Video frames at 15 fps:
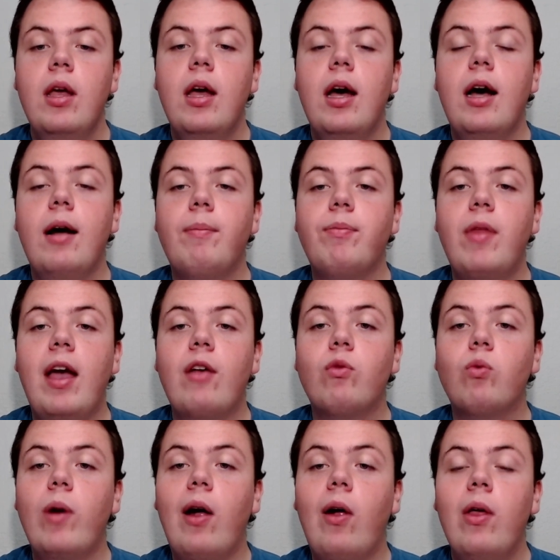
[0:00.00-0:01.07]

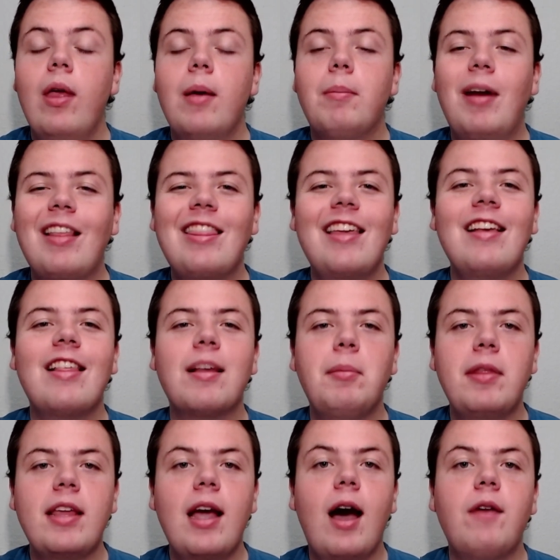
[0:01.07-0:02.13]
as well. But I think
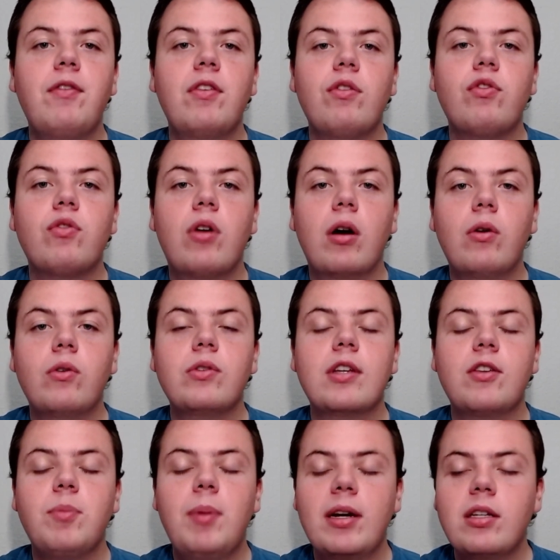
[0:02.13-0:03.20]
some of the offensive struggles,
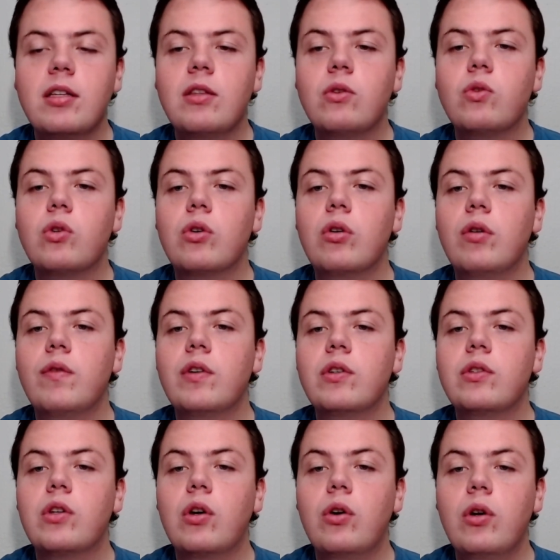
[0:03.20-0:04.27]
especially those
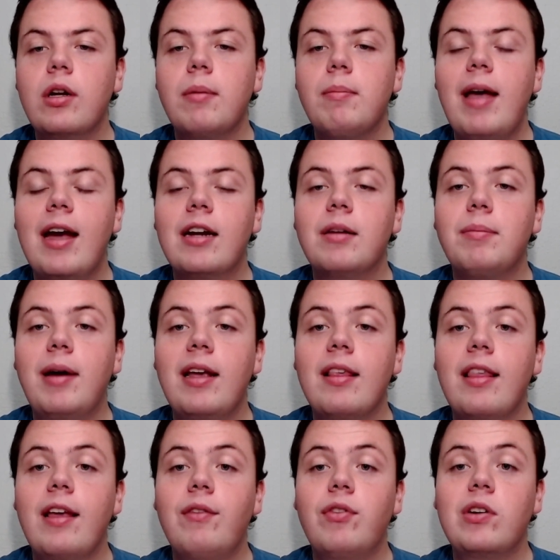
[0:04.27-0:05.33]
turnovers, could come back to
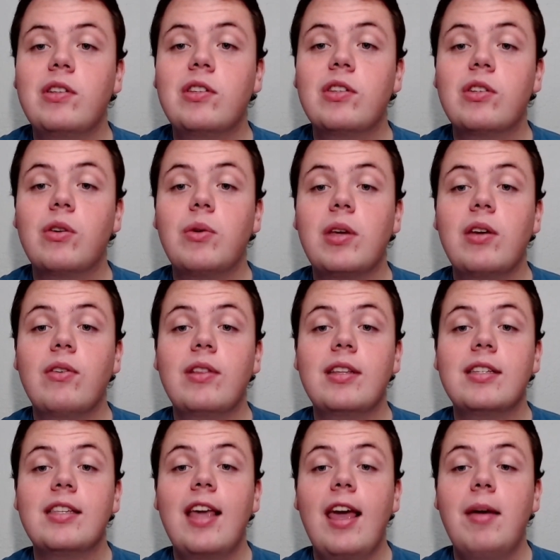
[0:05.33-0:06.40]
bite San Francisco here in
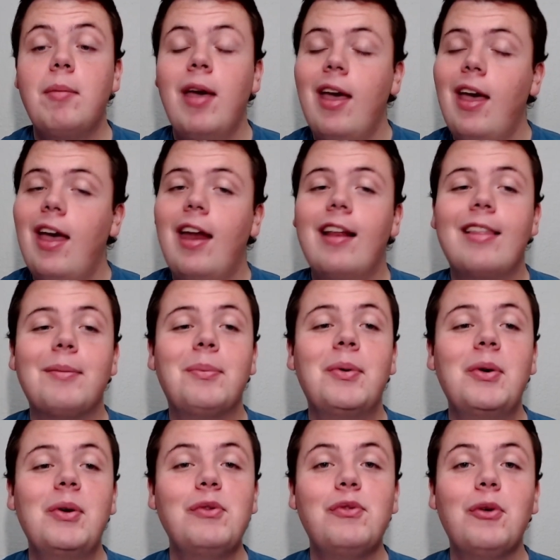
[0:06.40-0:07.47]
this game. And it's a
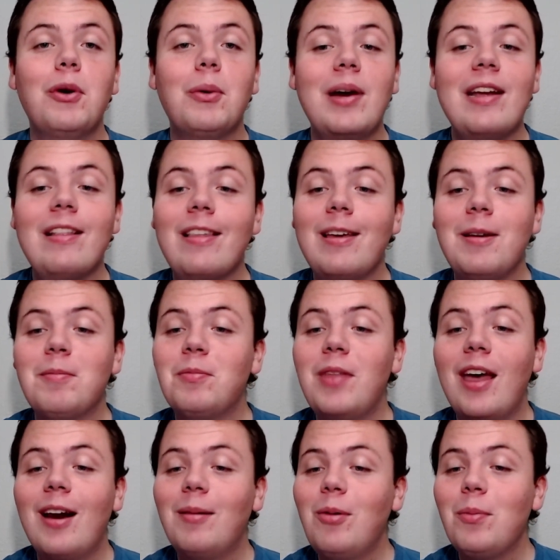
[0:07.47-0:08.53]
Purdue Fort Wayne team
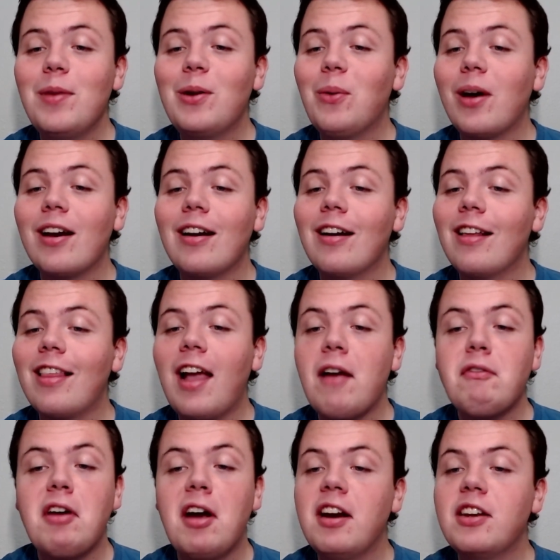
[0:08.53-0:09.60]
that, I'm gonna be quite honest,
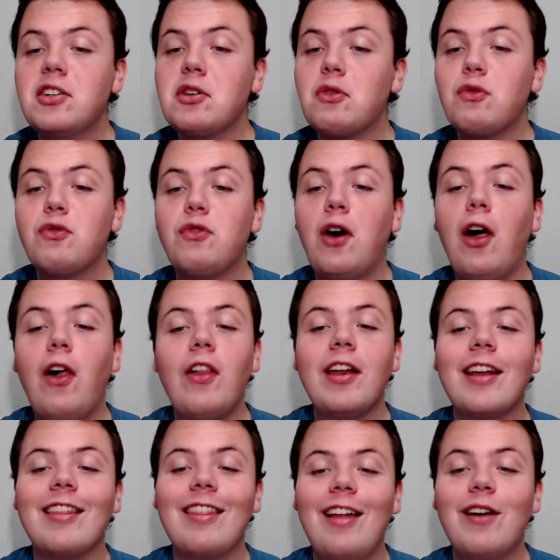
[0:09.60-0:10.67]
I've kind of just
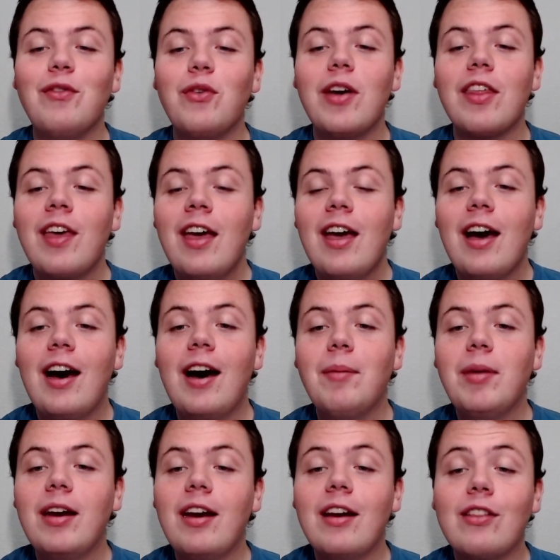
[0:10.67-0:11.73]
fallen in love with.
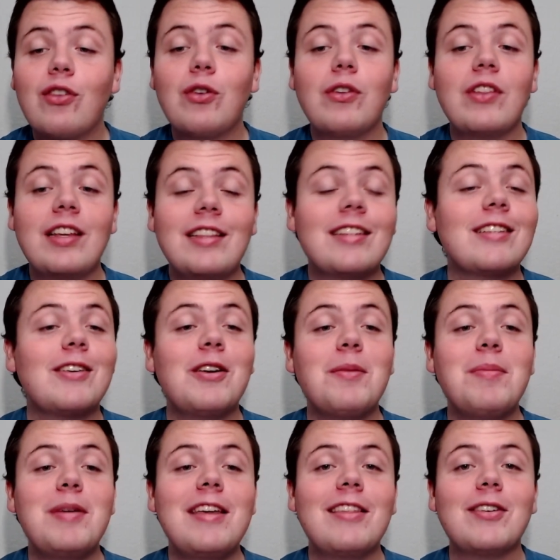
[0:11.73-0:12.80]
And certainly this is
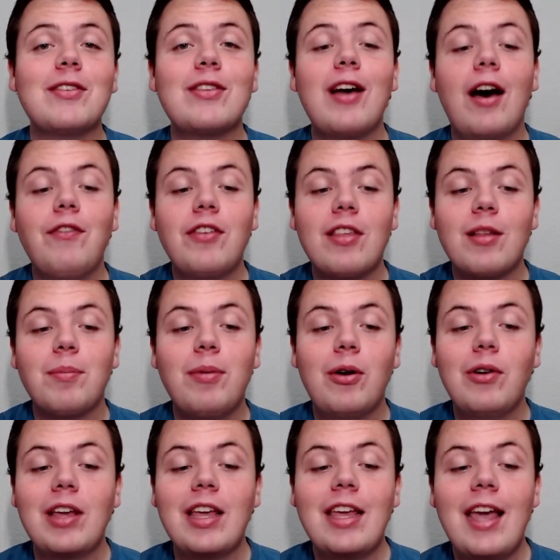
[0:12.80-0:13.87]
gonna be their toughest
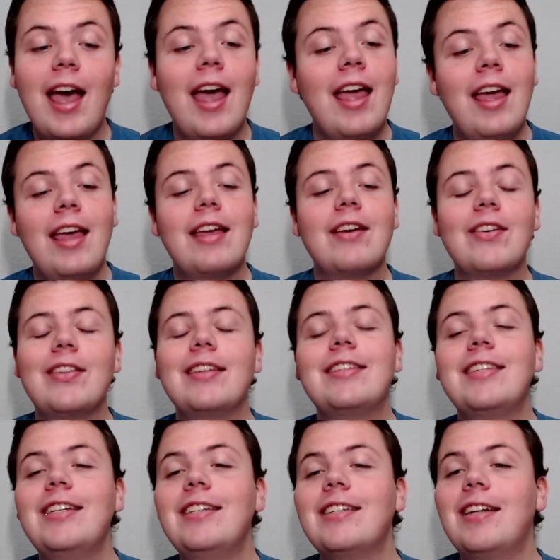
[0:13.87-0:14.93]
opponent yet here
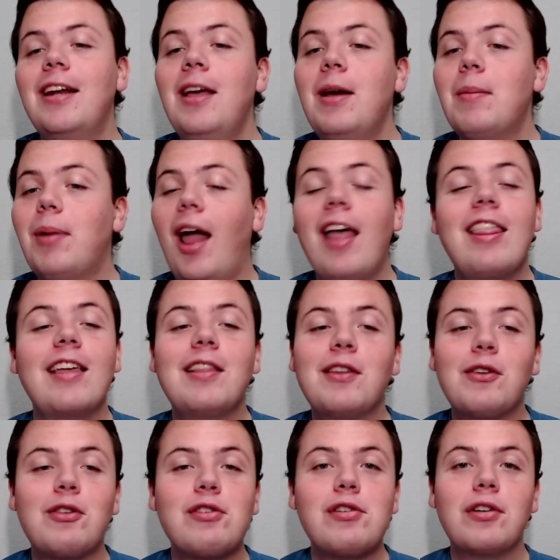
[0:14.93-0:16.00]
this season, but I think
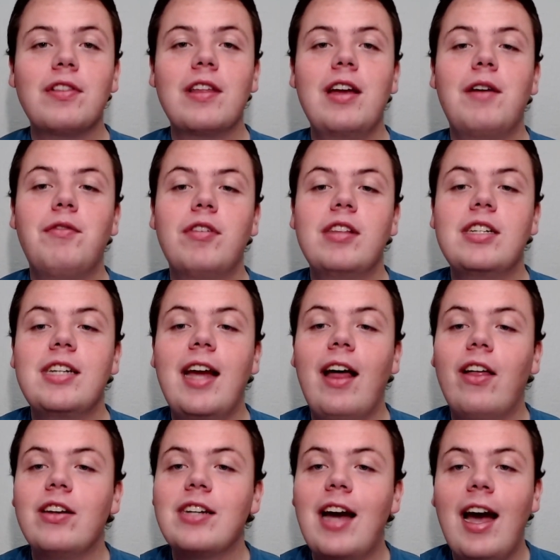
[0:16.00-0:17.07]
they're certainly up for the
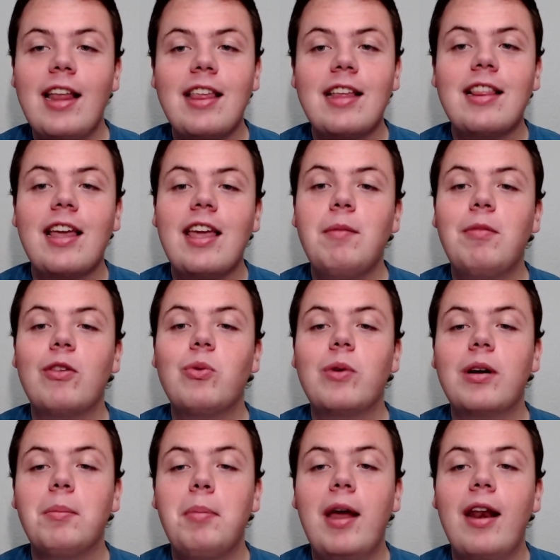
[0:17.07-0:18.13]
challenge. I think they keep this
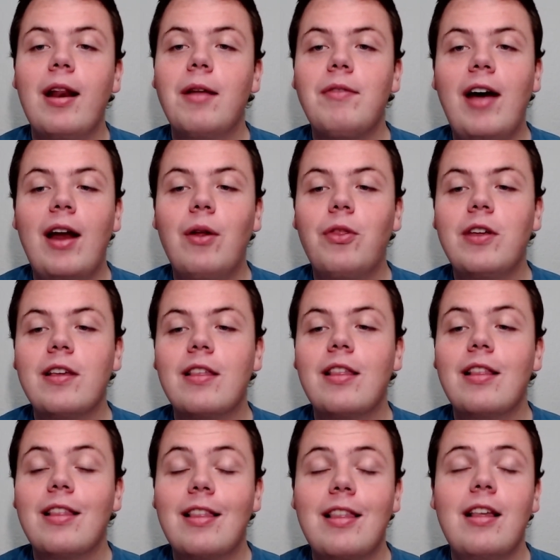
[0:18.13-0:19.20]
one competitive. I don't think
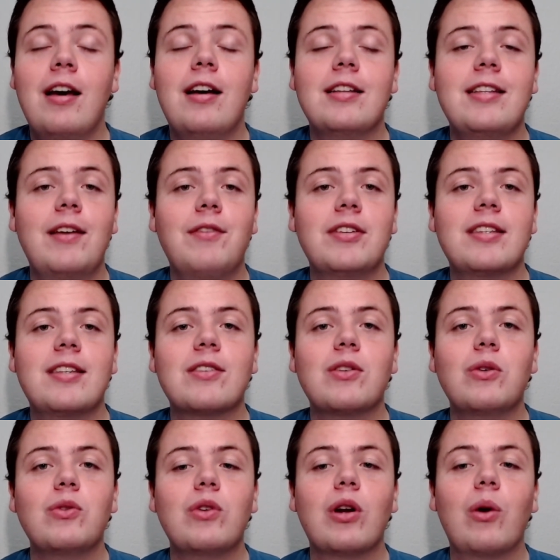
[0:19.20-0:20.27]
San
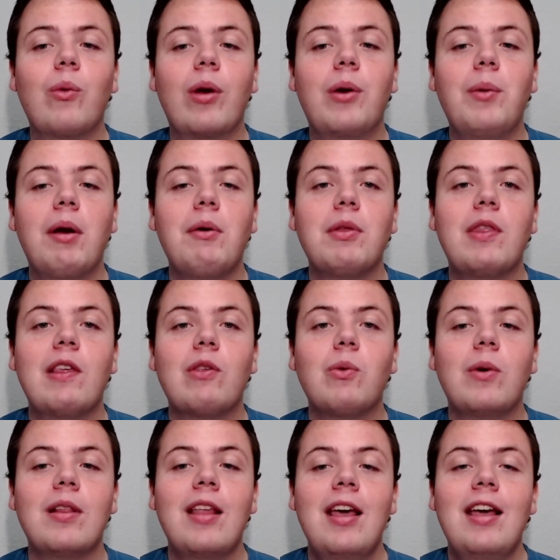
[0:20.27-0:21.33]
Francisco is gonna run away with this
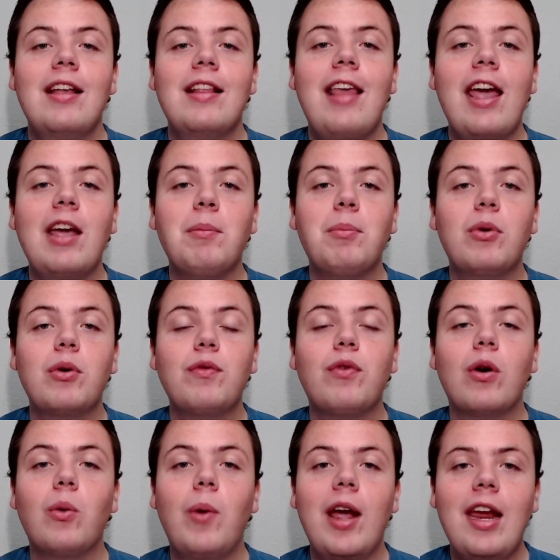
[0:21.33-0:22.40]
one. Taking Purdue
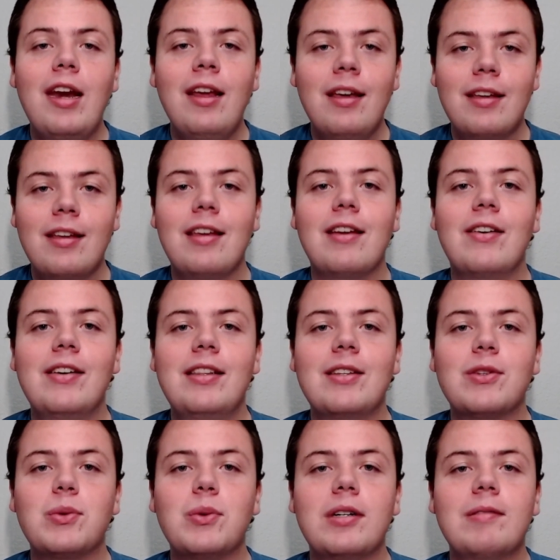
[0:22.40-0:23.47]
Fort Wayne here in
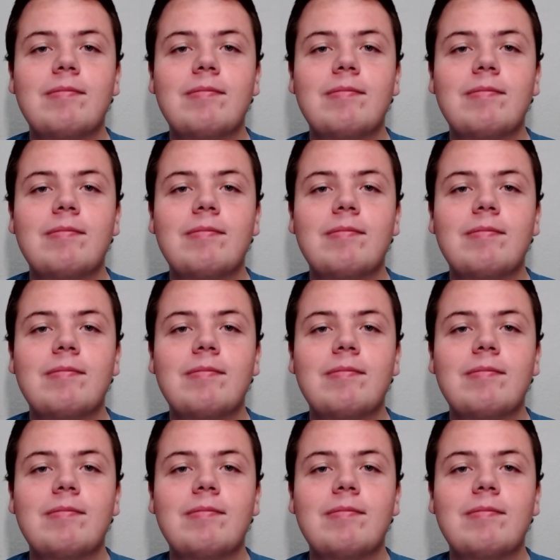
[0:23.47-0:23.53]
this one.